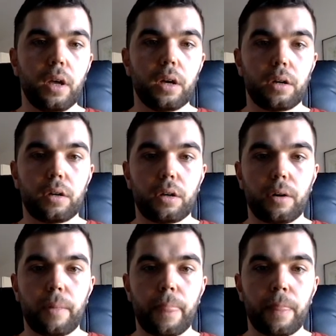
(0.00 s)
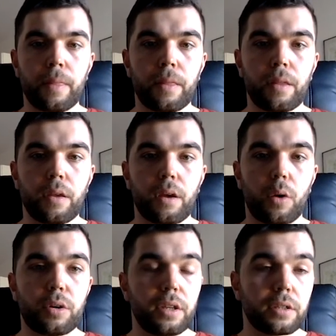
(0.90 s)
Um, our
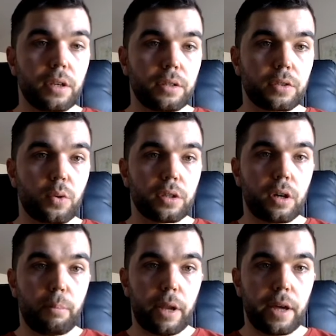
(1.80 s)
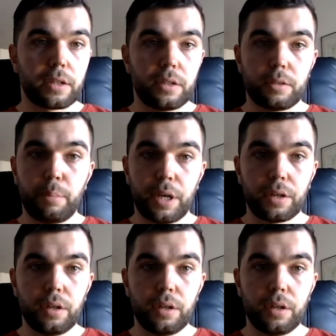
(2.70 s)
dataset is quite complex, it's big.